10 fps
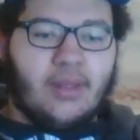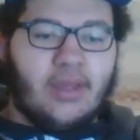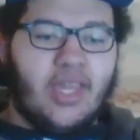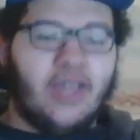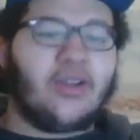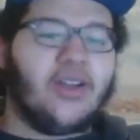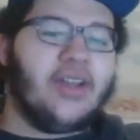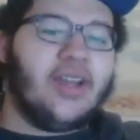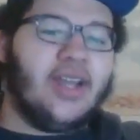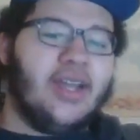You
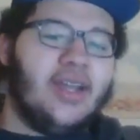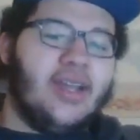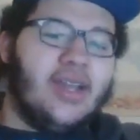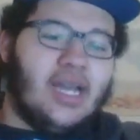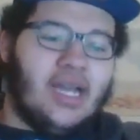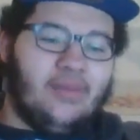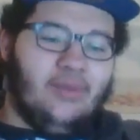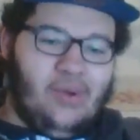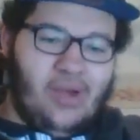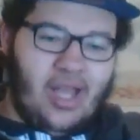good? I'm
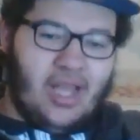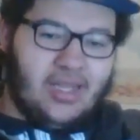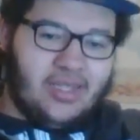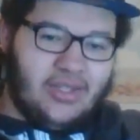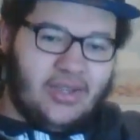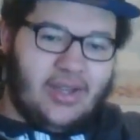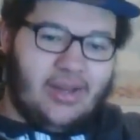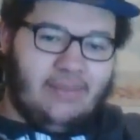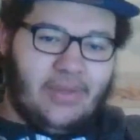oh, good.